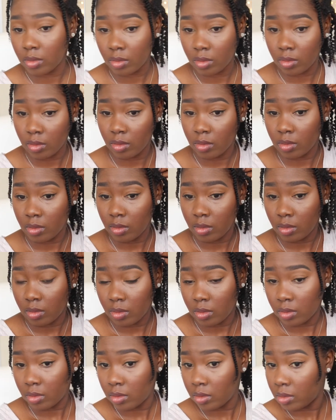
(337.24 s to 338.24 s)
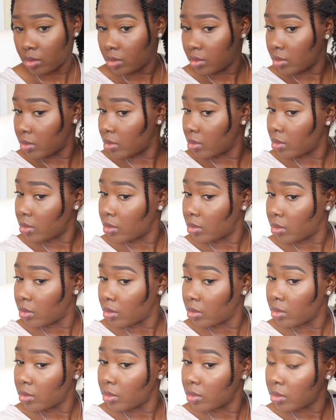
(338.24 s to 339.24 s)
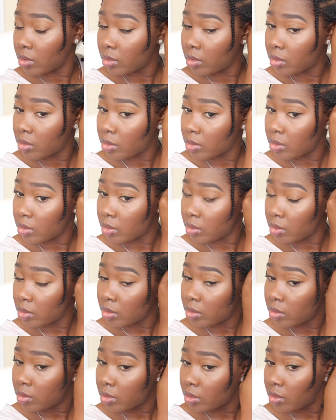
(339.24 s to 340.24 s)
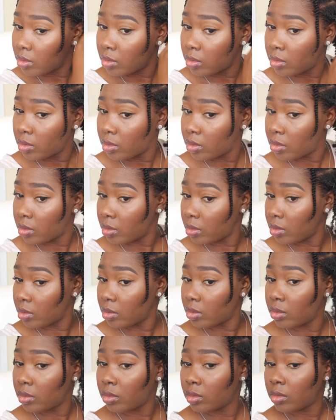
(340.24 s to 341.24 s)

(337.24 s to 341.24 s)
Nothing is said.